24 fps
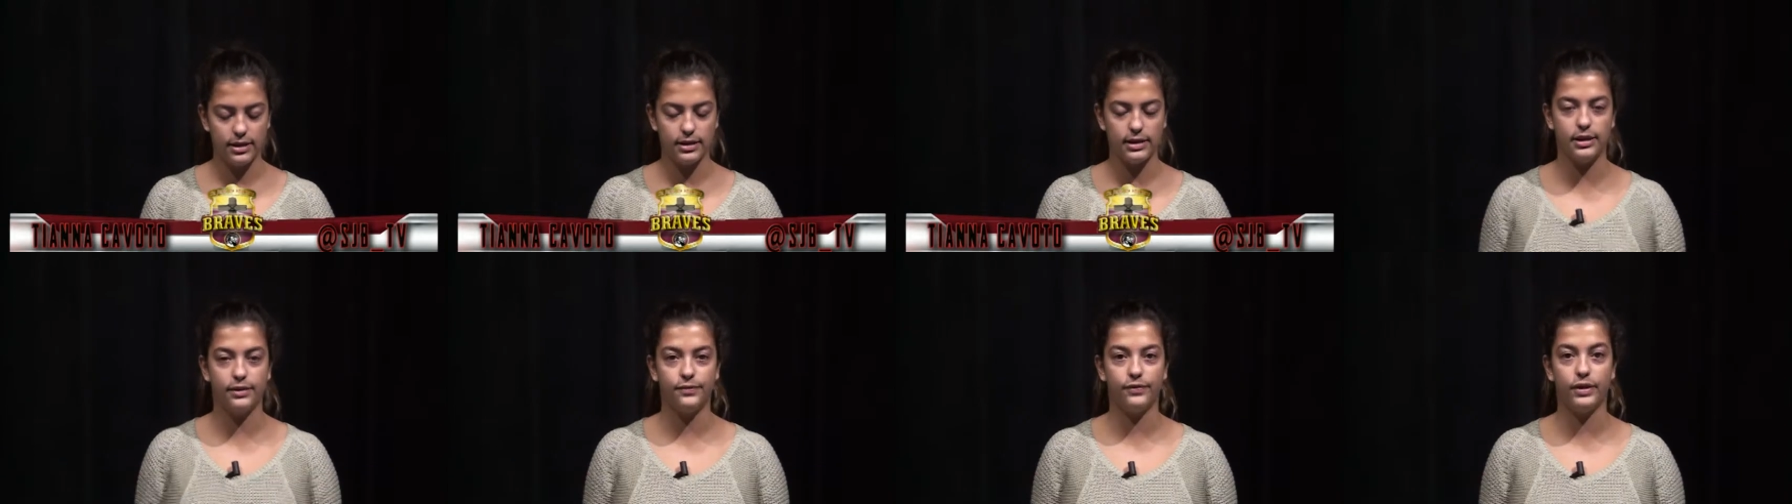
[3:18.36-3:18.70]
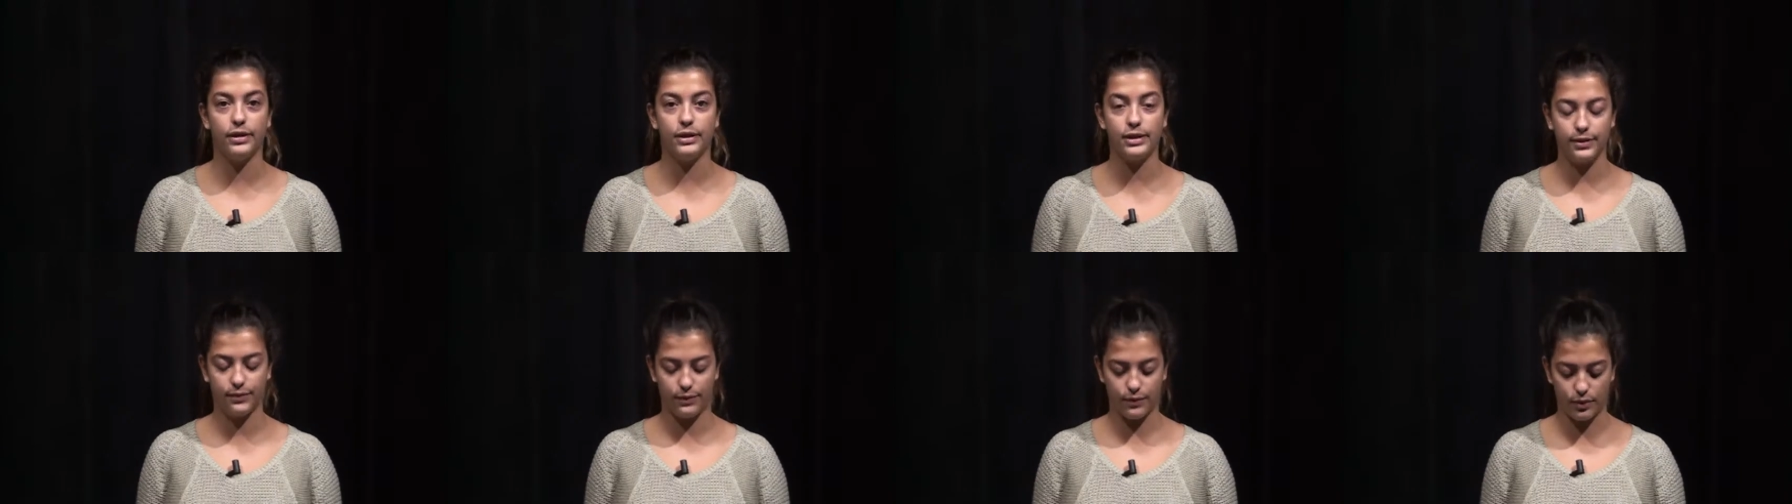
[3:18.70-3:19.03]

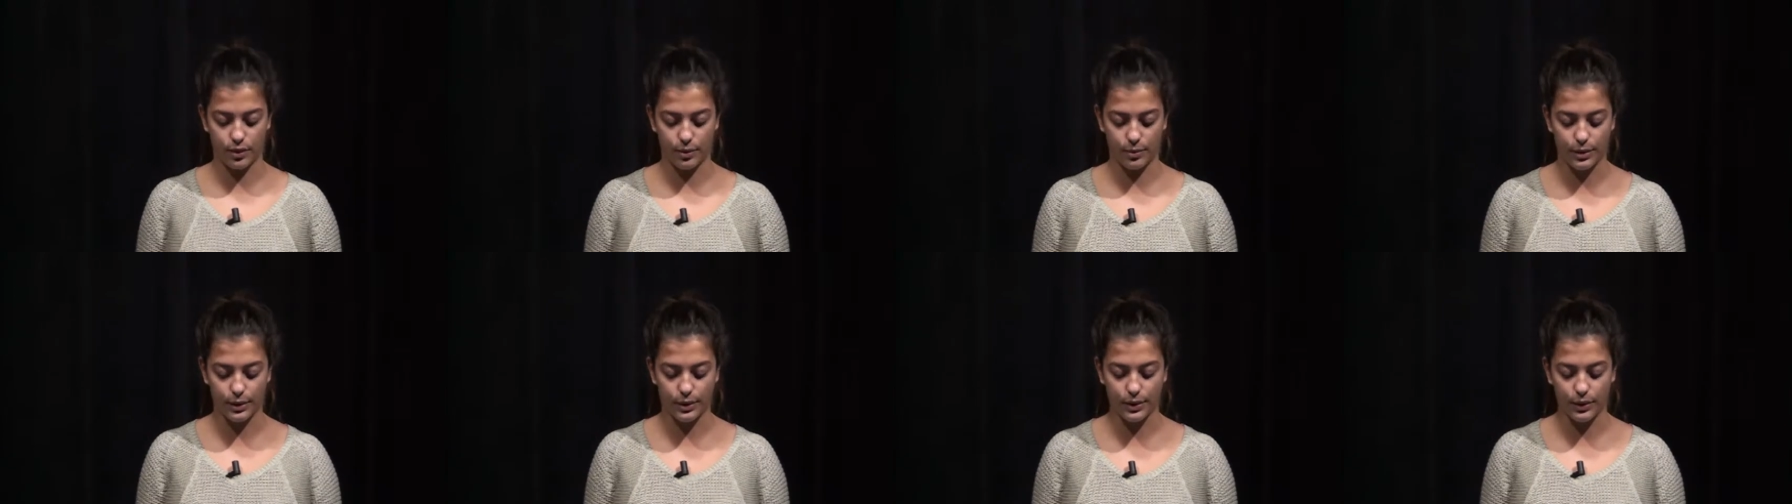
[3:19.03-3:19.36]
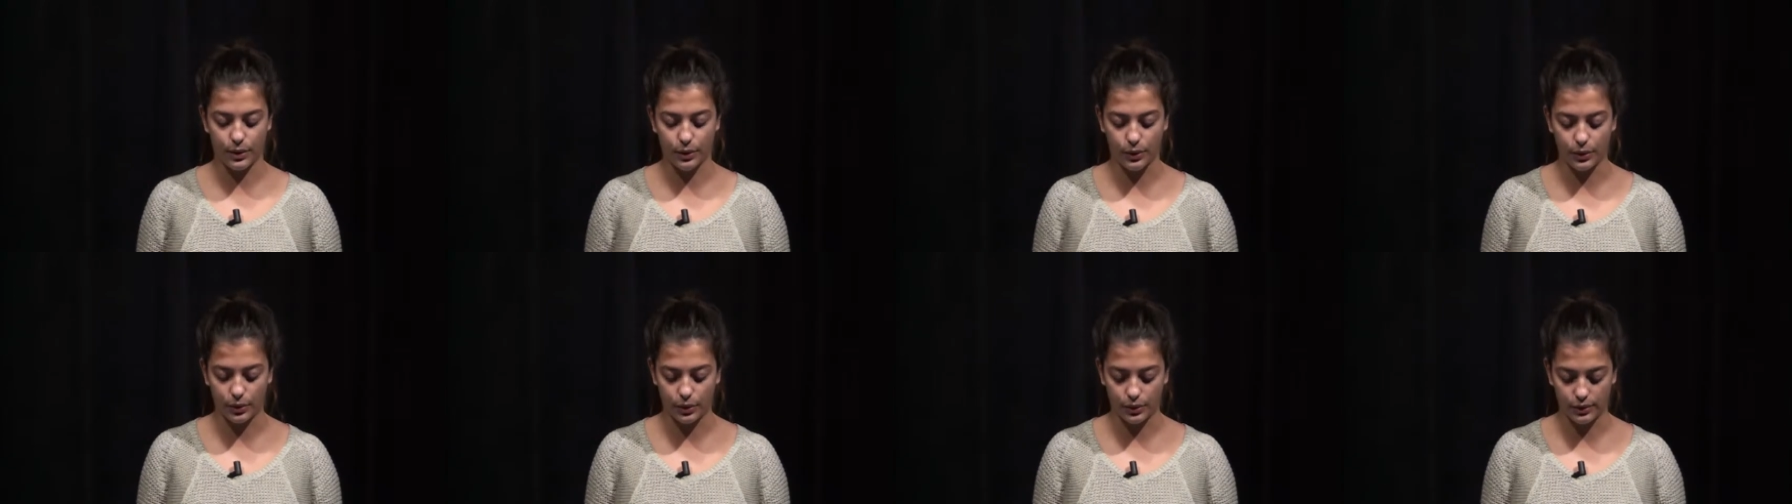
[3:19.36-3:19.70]
defense,
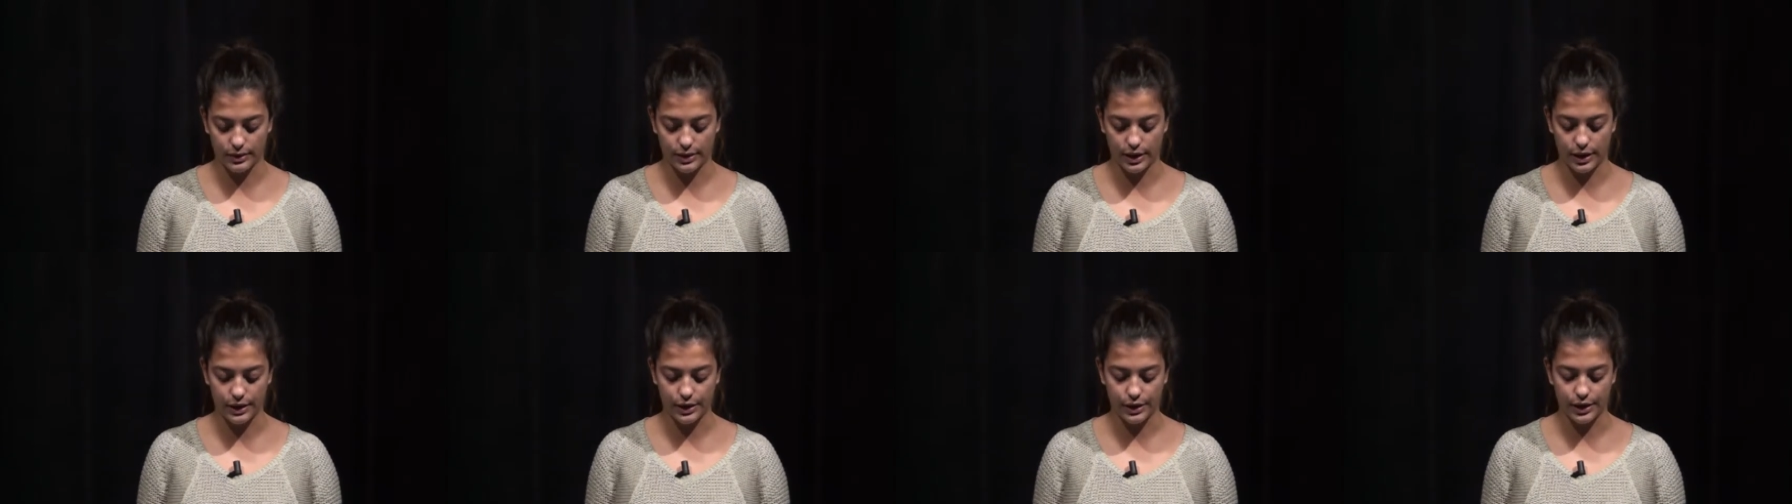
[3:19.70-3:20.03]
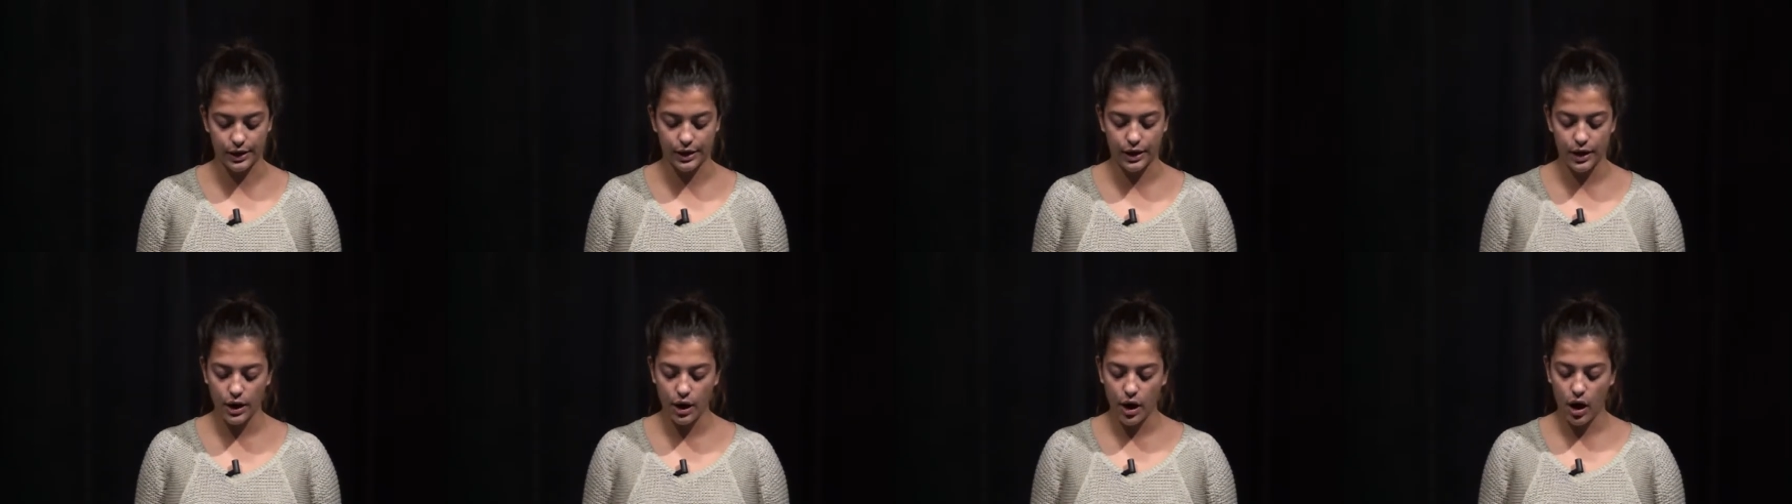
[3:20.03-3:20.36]
forward, or
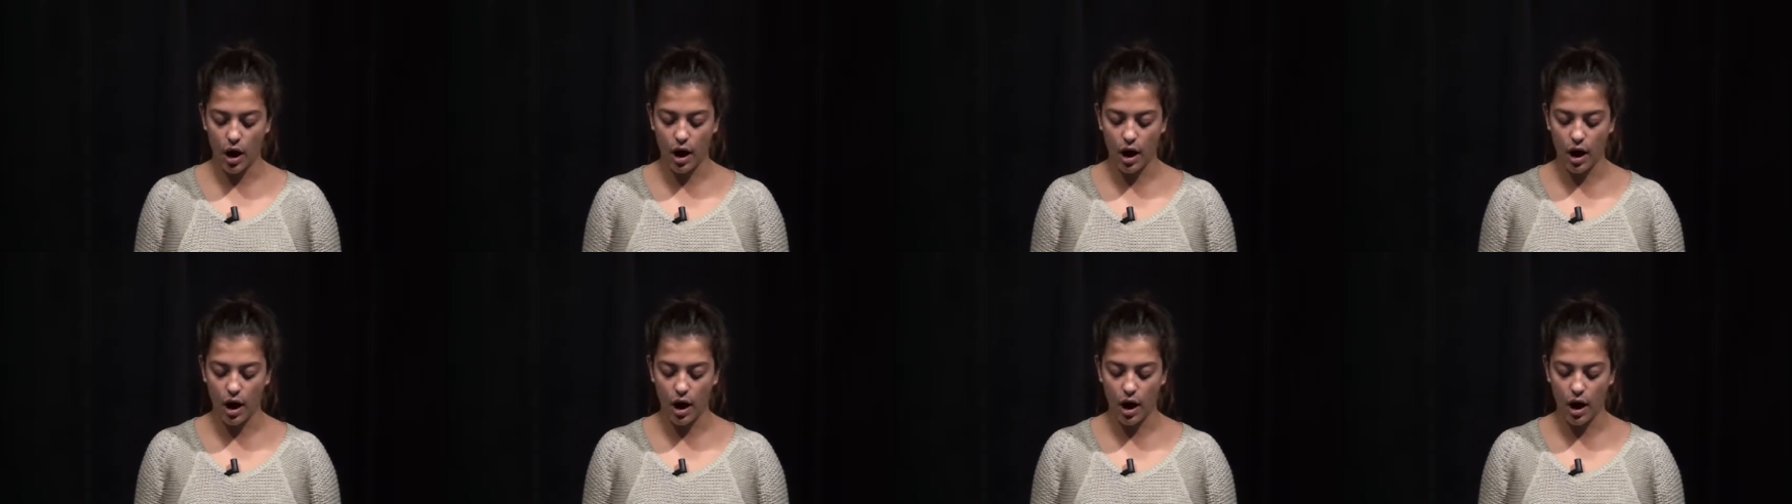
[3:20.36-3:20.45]
goaltender,